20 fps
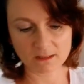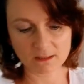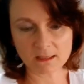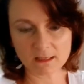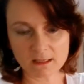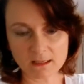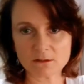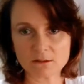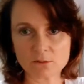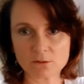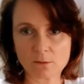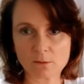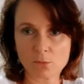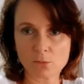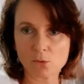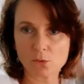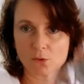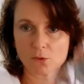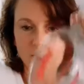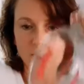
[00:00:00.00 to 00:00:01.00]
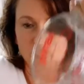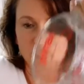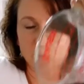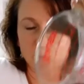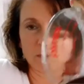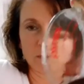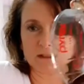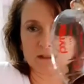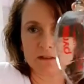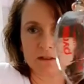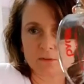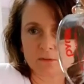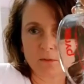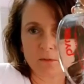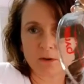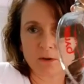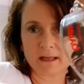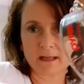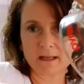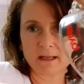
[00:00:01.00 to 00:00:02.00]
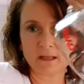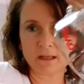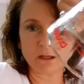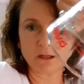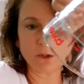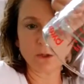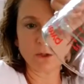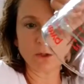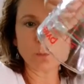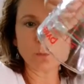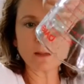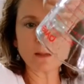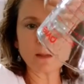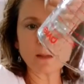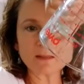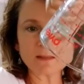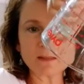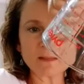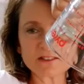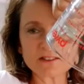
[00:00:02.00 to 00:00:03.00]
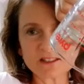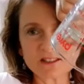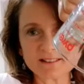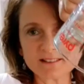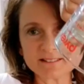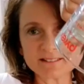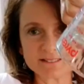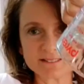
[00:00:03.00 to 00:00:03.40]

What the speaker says: Okay, so I'm pouring it all into my wet mixture,